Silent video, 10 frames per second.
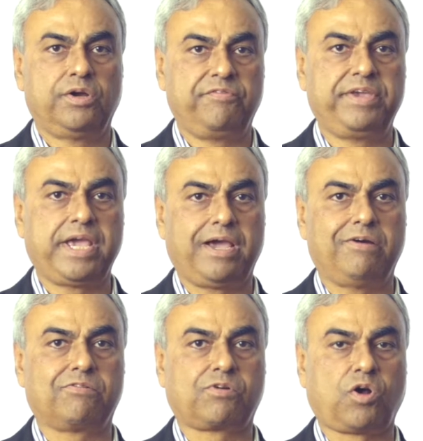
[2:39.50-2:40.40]
we
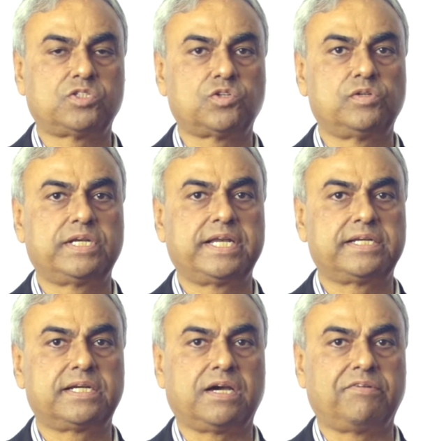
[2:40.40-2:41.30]
have
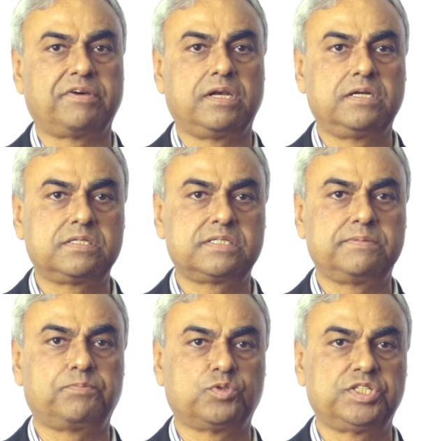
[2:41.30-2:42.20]
consolidated our
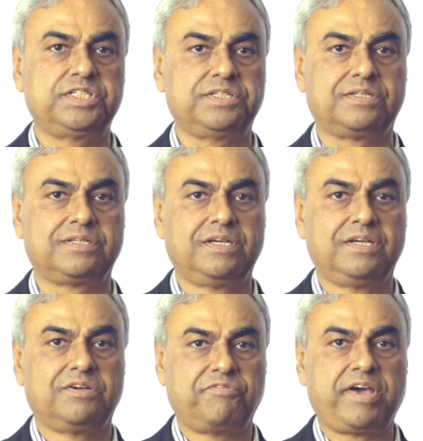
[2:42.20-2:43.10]
leadership position
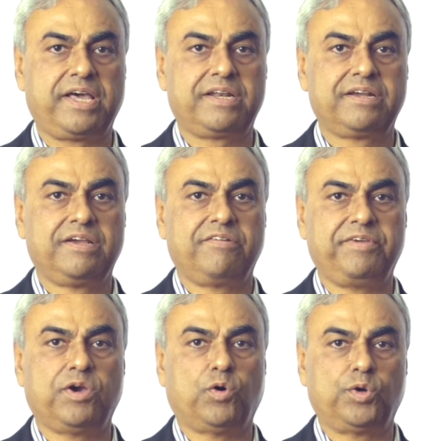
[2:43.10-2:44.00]
where
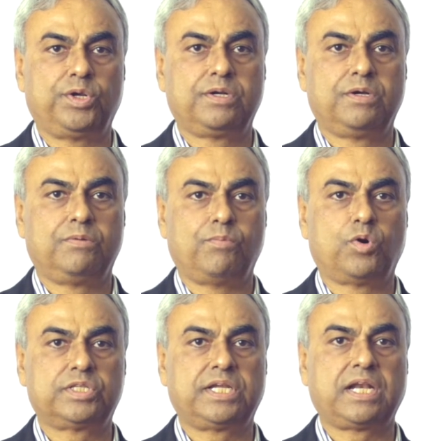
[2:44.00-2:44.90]
we own
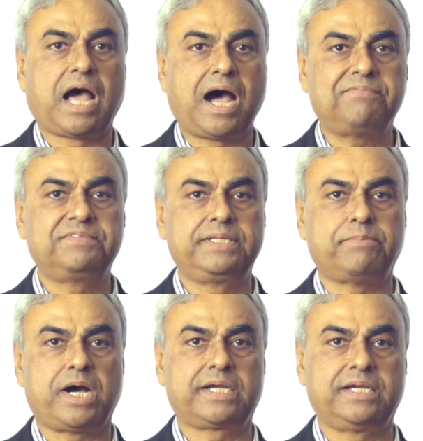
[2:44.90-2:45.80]
more than half the
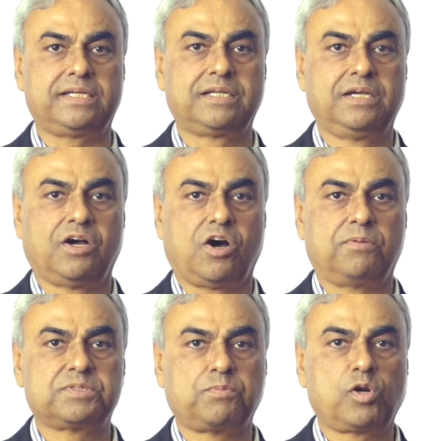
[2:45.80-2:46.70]
market
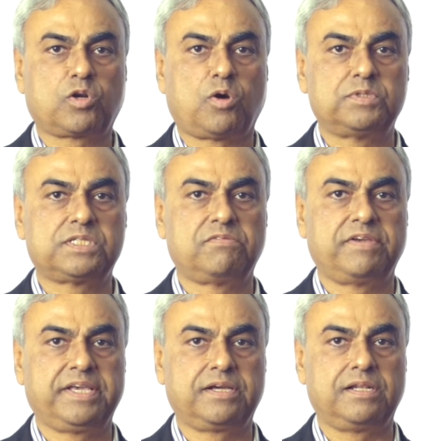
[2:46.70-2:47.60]
of small commercial
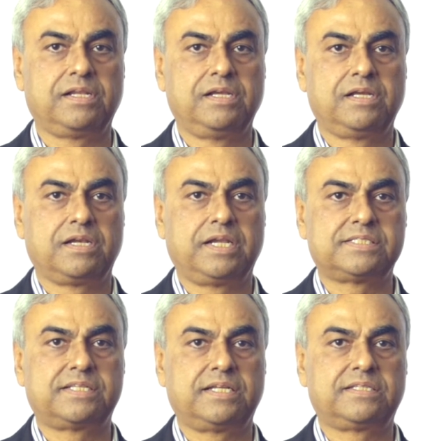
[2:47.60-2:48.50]
vehicle
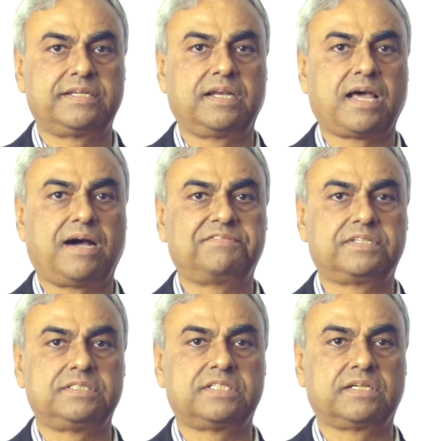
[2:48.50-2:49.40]
less than 3.5
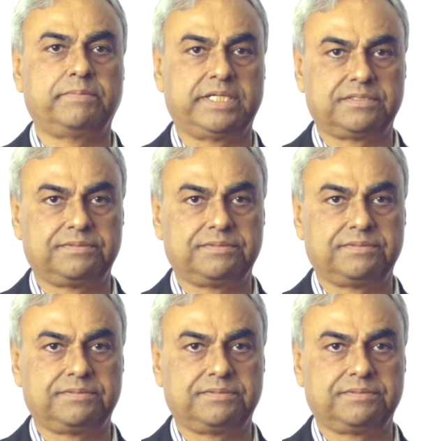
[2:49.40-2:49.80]
ton segment.